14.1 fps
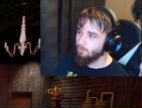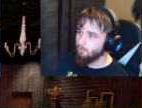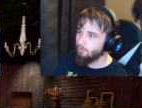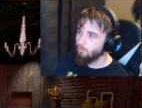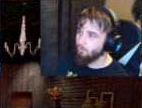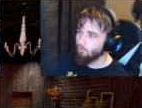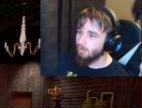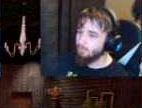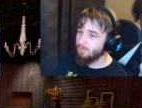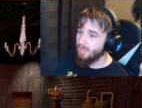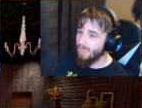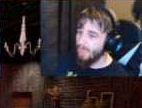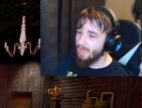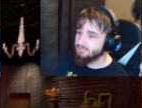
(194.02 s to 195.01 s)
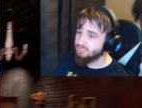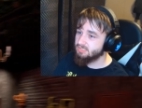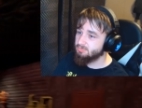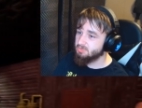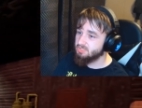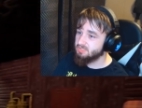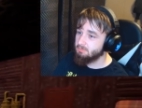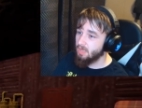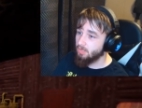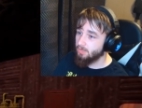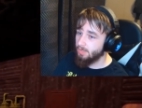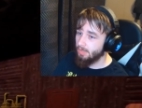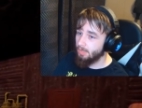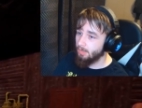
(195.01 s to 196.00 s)
You want my ass to be
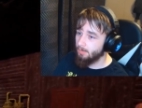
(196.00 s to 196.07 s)
smelly?